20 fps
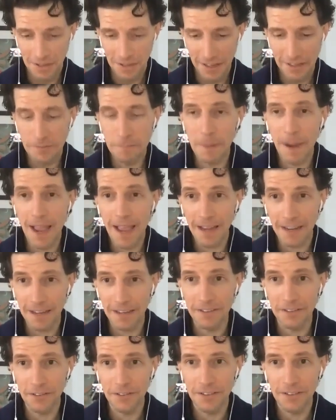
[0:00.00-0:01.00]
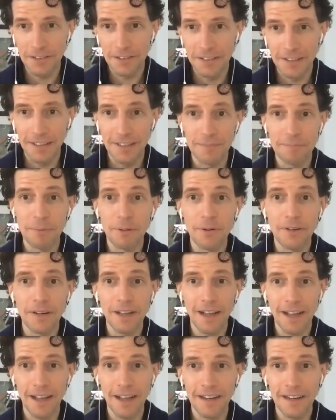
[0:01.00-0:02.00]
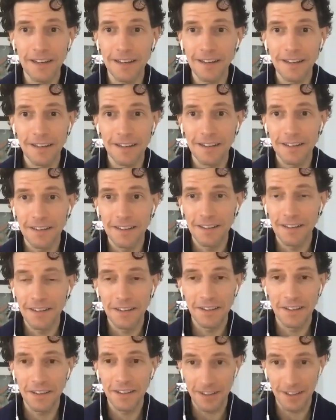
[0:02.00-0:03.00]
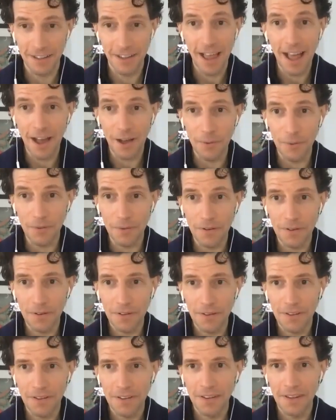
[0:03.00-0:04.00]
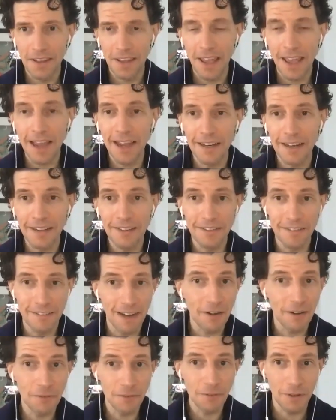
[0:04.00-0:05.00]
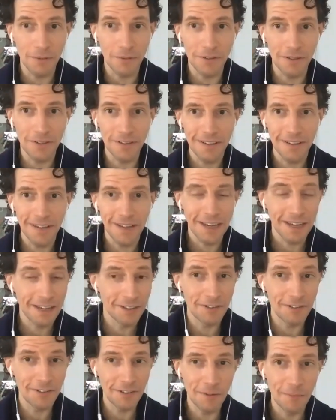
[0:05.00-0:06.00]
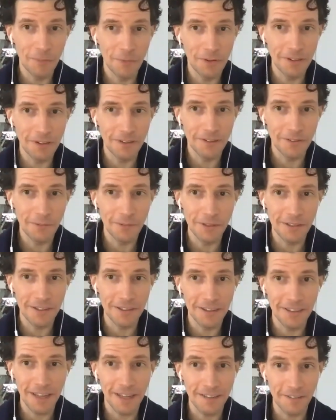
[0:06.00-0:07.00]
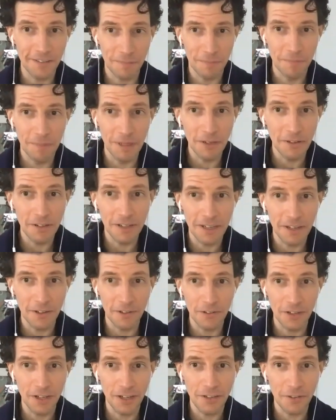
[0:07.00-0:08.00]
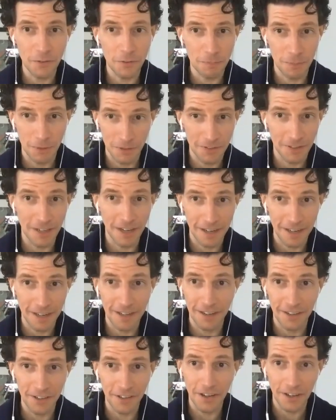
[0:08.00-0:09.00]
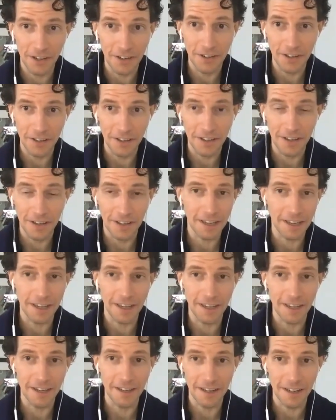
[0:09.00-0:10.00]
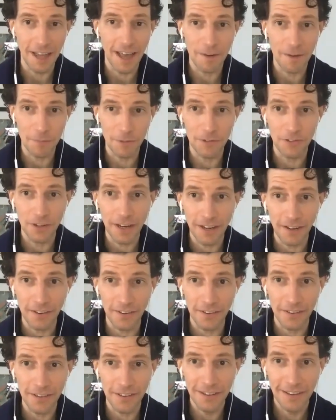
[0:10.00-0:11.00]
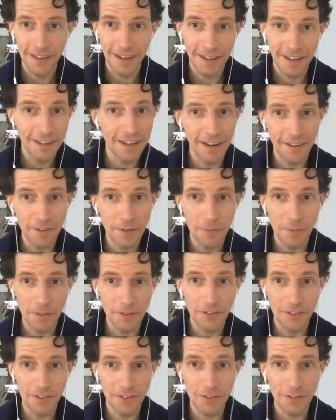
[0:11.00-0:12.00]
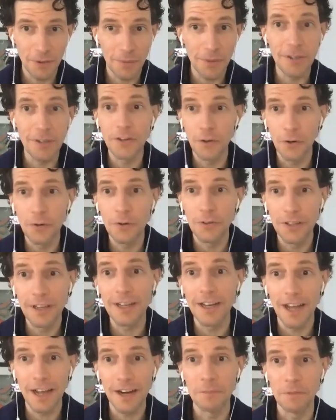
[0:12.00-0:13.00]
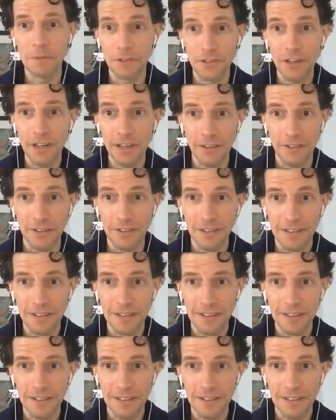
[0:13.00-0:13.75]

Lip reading: it's packaged, it's put on a cloud, and it's downloaded, and someone that's mirroring our channels puts it on an anonymous channel, and everyone's just go to the anonymous channel.